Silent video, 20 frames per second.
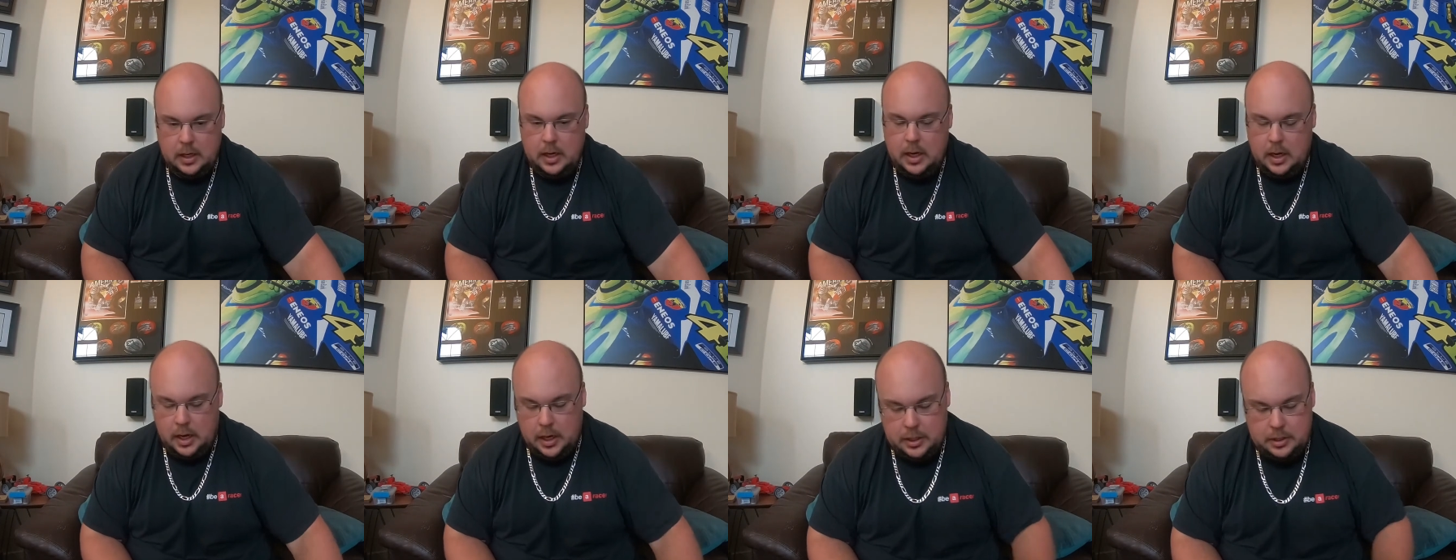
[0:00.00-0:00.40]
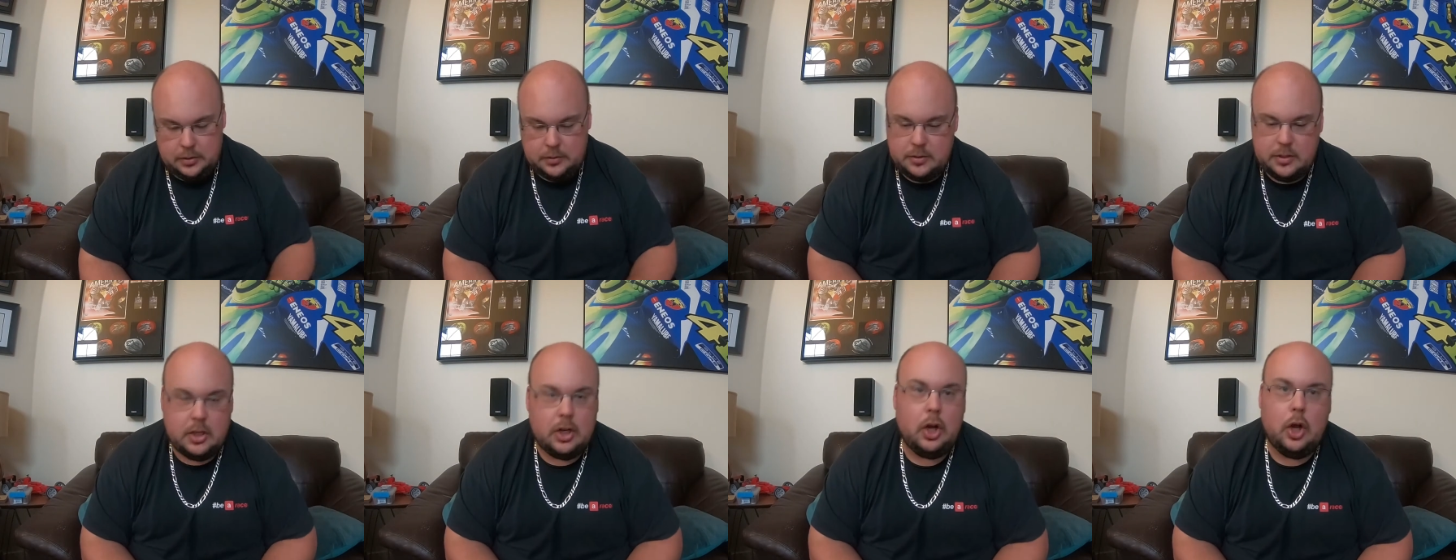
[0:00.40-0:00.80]
I'm just
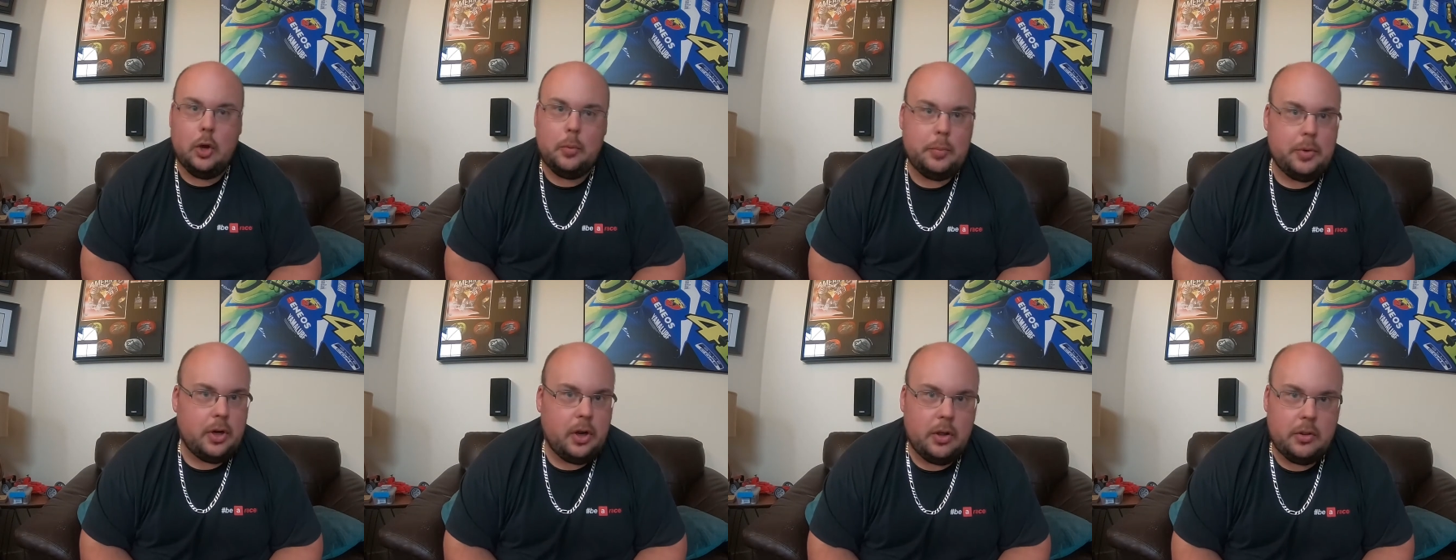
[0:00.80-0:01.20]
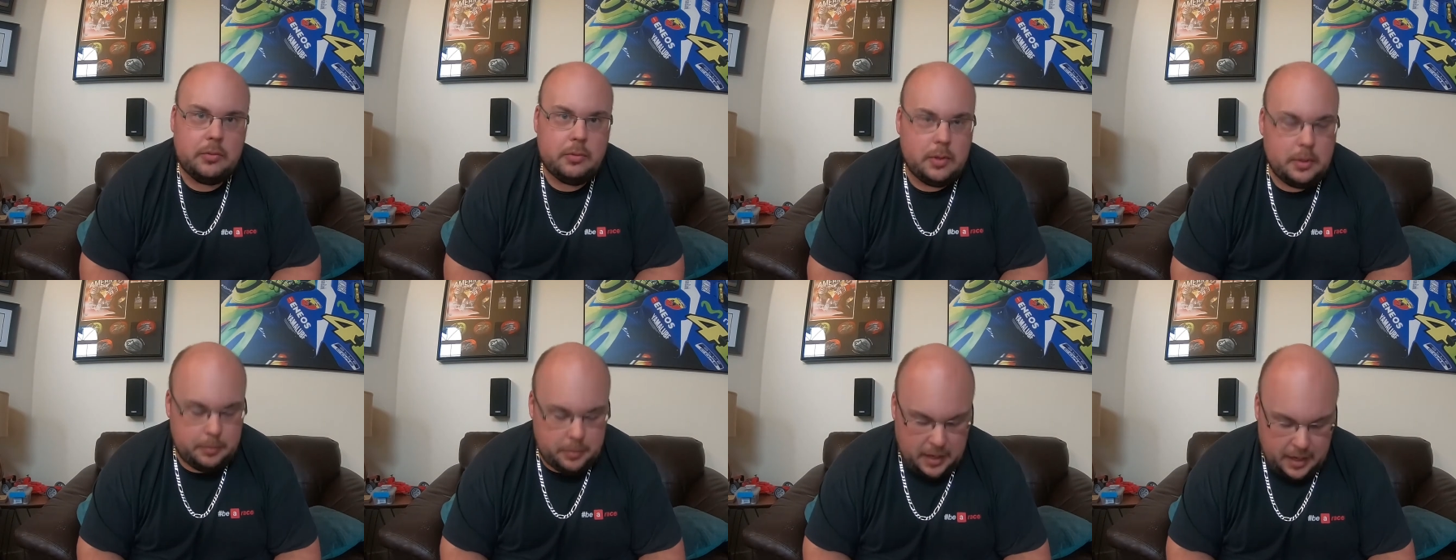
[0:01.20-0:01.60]
gonna open all
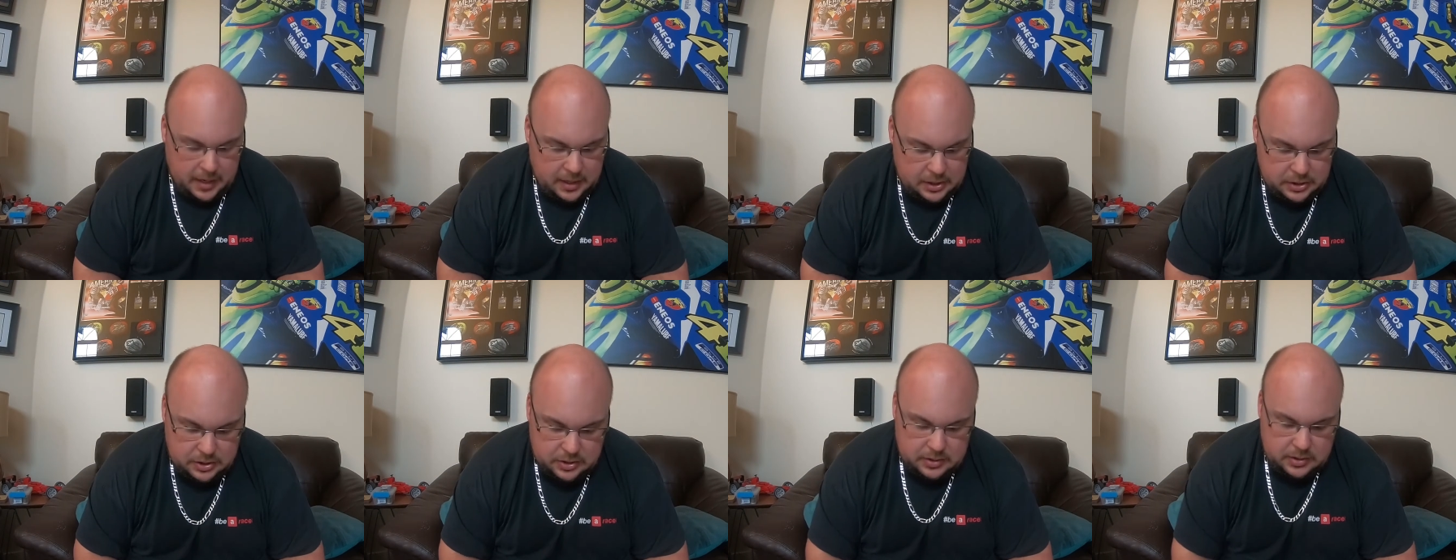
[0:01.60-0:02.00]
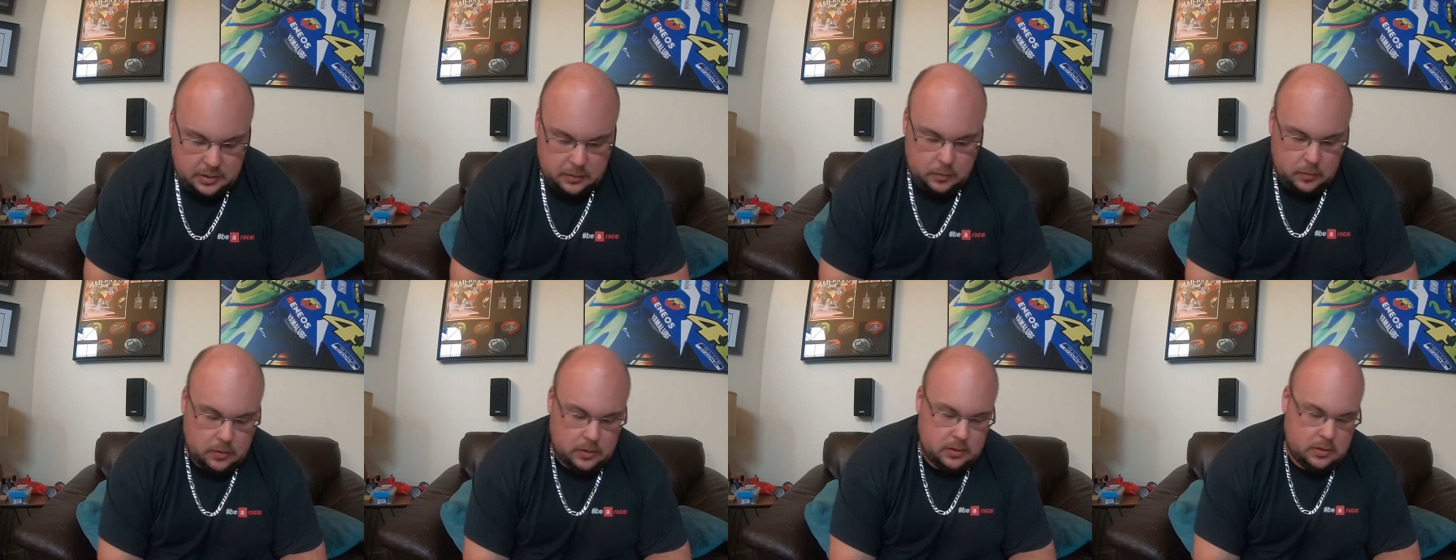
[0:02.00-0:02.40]
three packages at
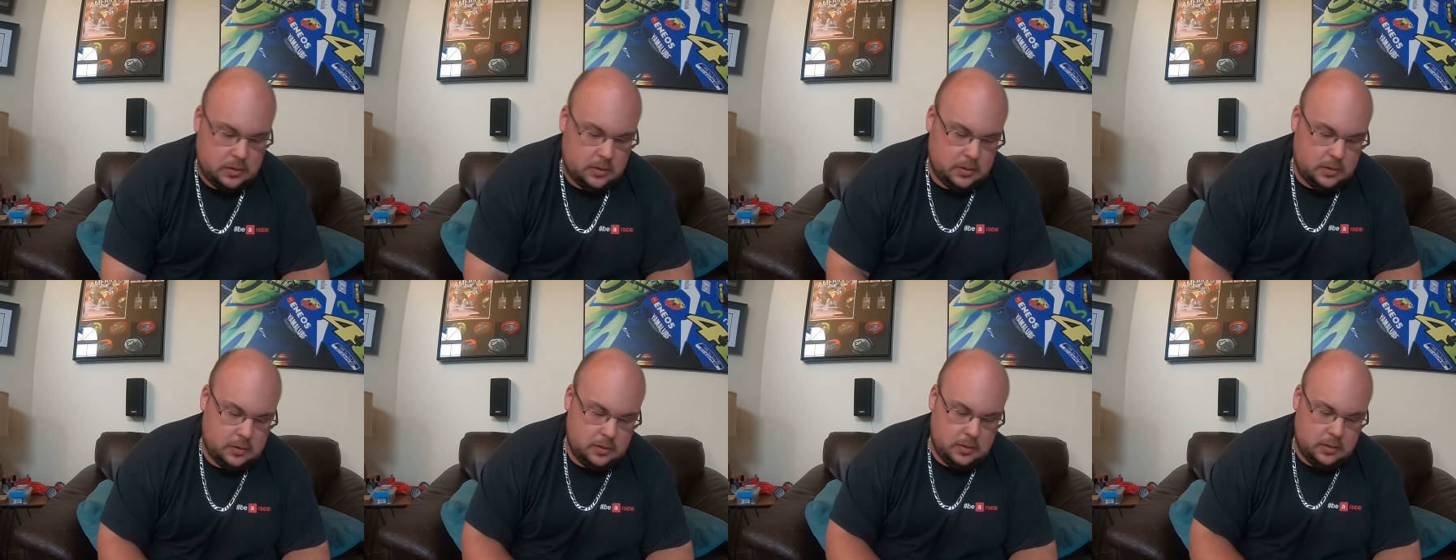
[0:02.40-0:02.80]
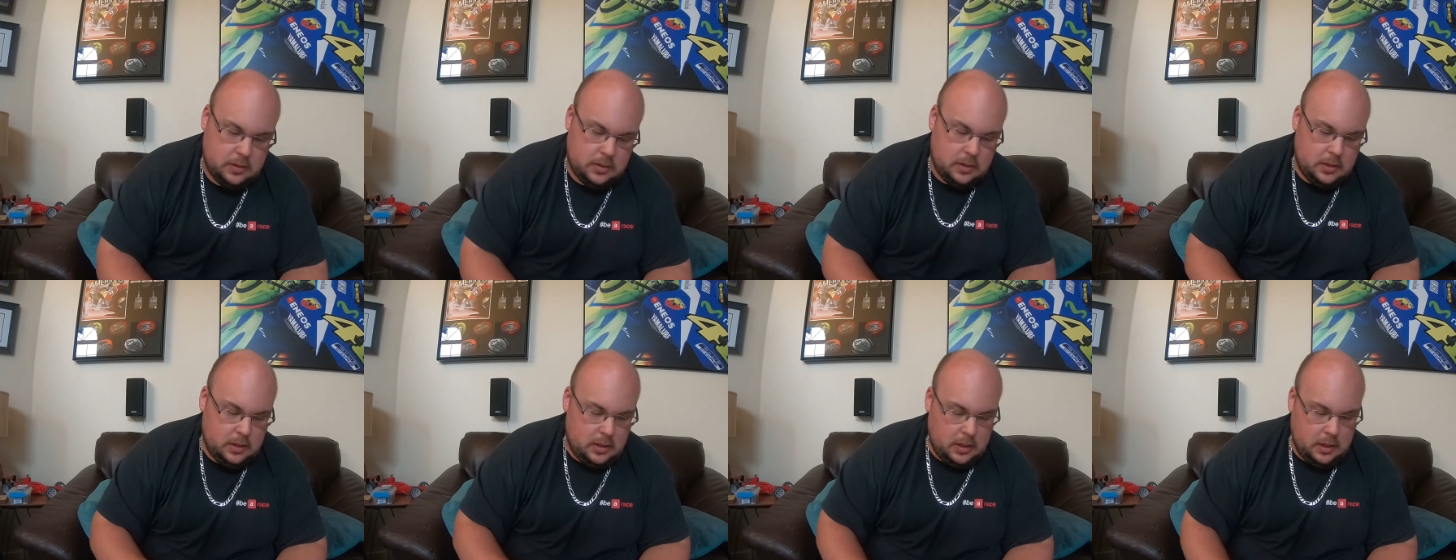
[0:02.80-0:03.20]
once.
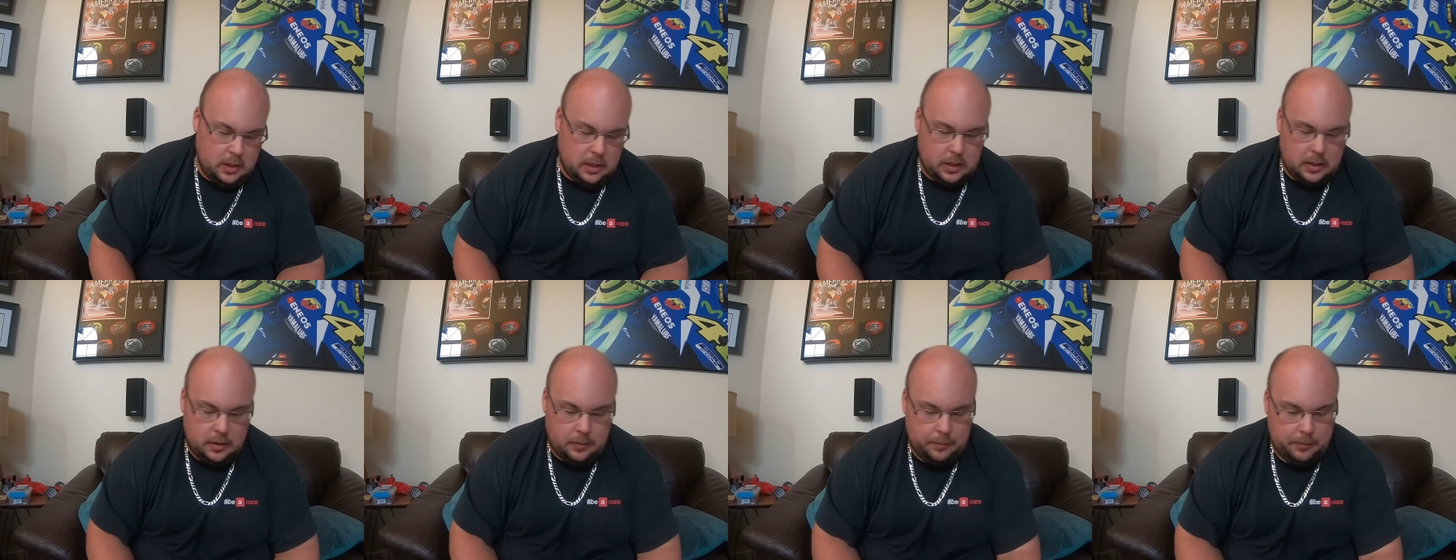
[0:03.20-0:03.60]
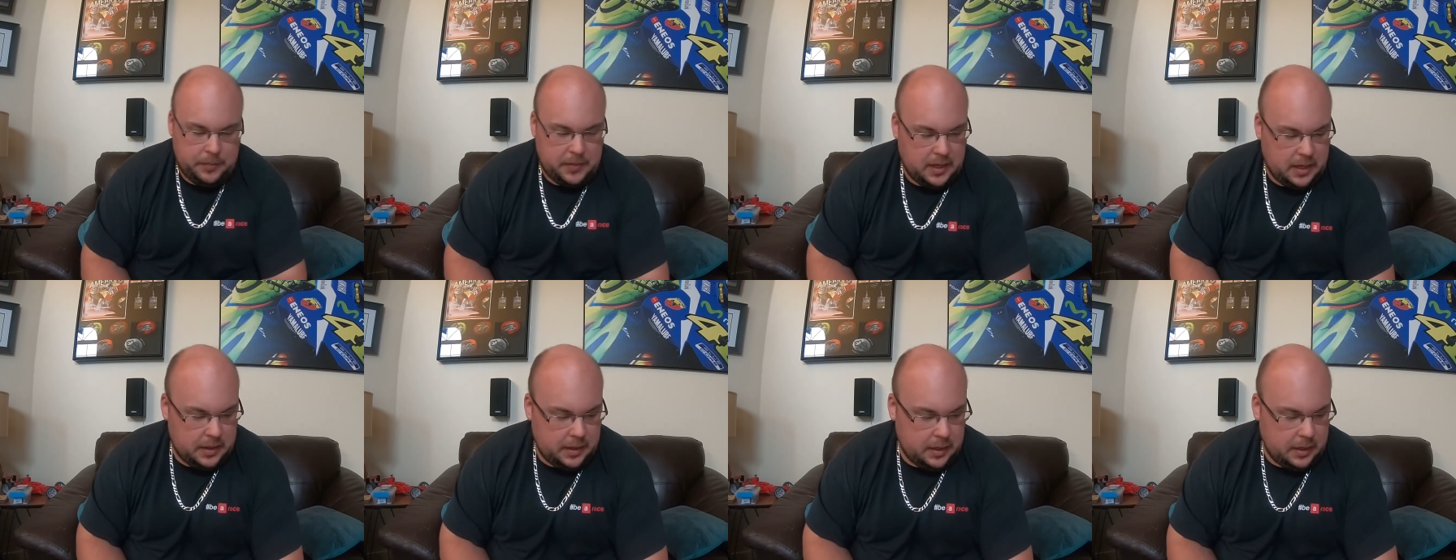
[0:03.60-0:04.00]

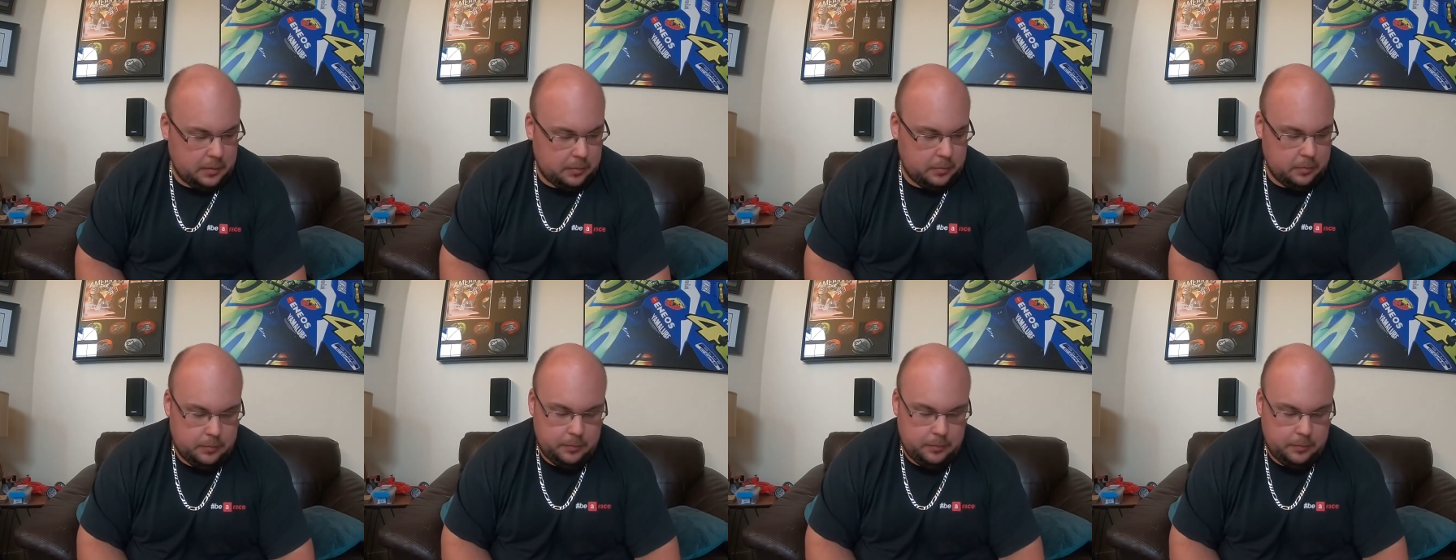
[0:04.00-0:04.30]
And then,